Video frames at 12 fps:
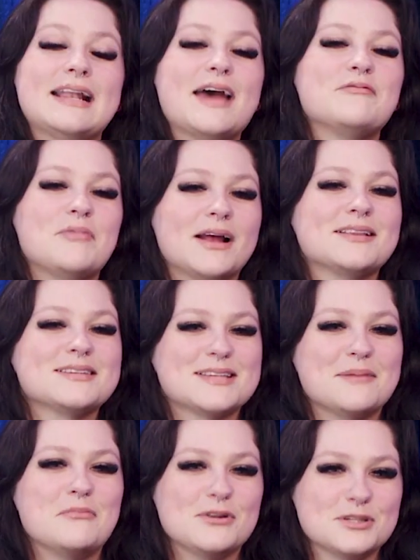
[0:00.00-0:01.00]
I've brought this
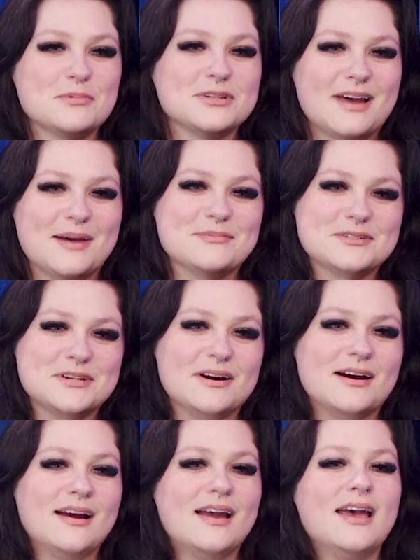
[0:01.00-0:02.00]
up multiple times to
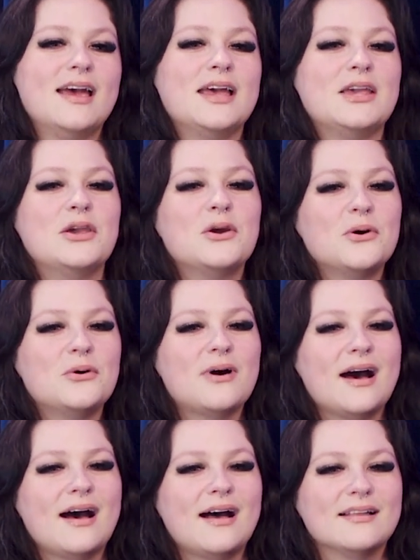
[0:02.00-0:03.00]
her, you
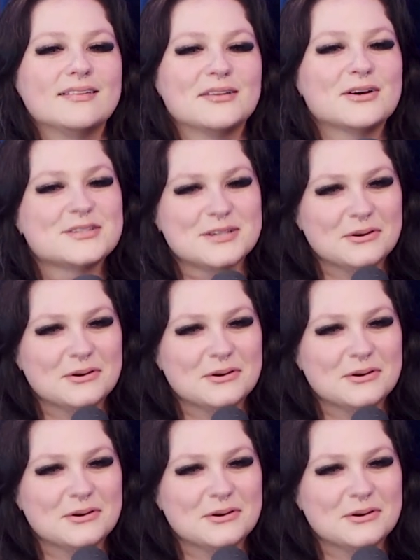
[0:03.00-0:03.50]
look so